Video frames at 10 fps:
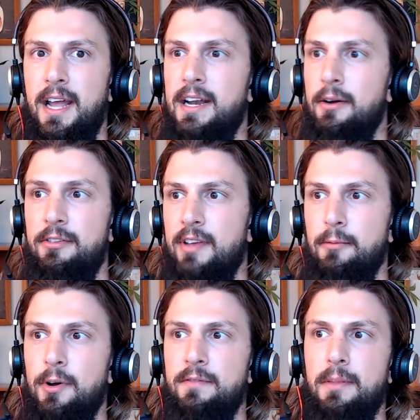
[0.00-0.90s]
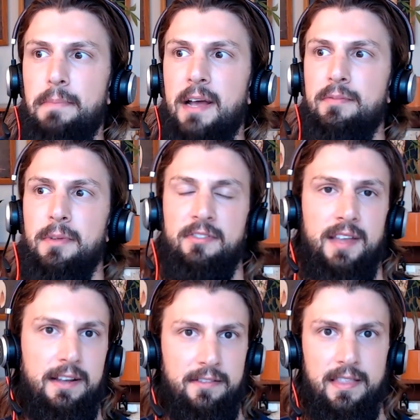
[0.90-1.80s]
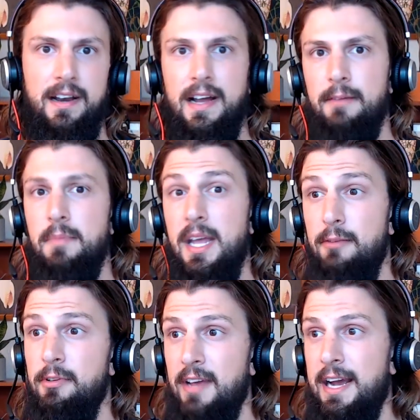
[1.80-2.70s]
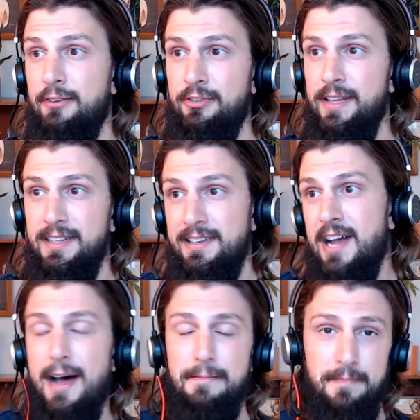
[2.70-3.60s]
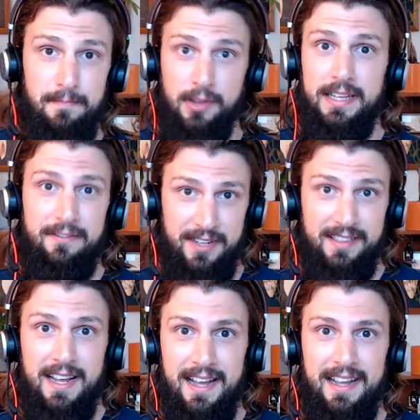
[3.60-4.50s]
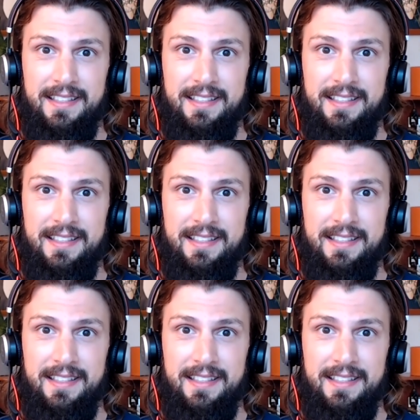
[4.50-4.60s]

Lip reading: And I would say one of the best mistakes that I made was actually not believing that,